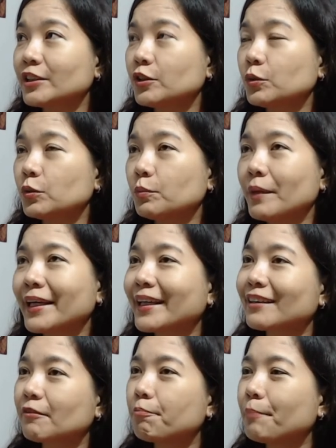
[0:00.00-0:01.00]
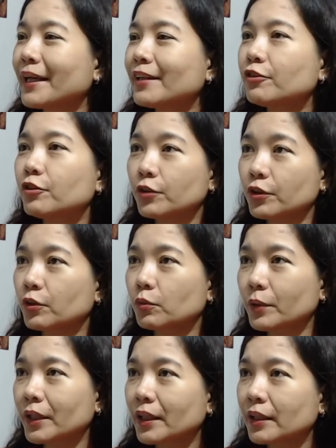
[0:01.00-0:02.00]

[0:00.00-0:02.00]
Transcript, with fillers: you make it bend to your will.